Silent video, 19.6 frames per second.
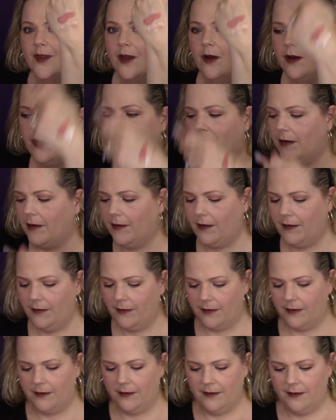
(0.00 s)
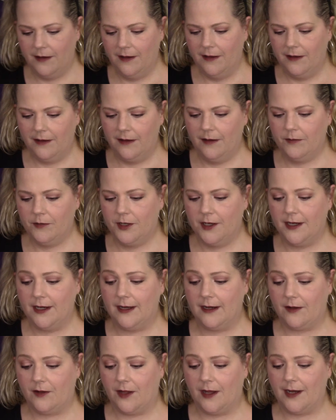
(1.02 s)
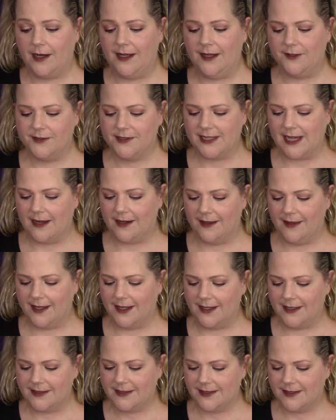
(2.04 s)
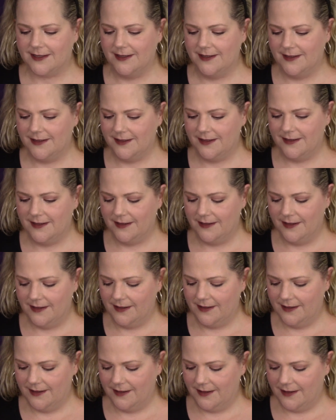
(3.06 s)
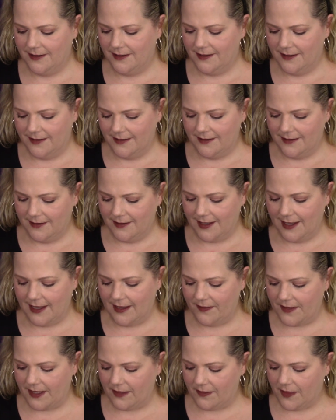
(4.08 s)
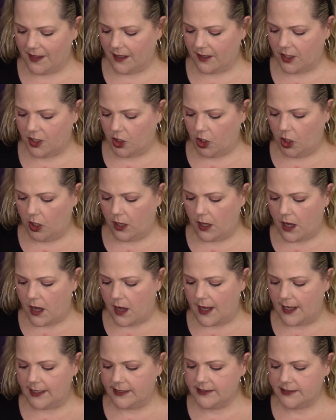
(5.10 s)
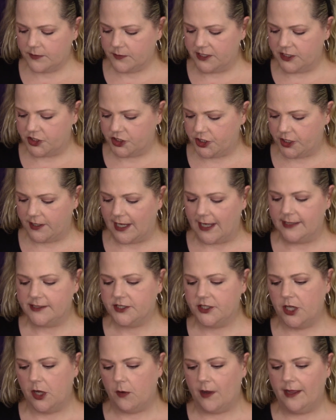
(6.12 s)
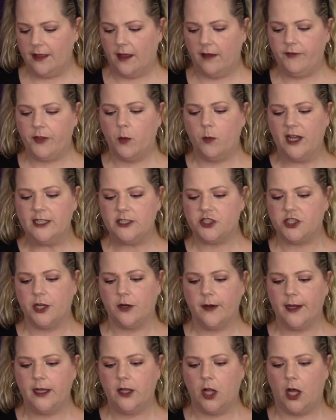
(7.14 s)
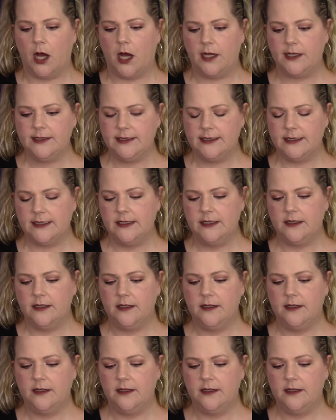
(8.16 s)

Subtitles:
Oh, I'm going to get a lot of use out of this. And then the gloss, which you guys know I love the wet cherry gloss.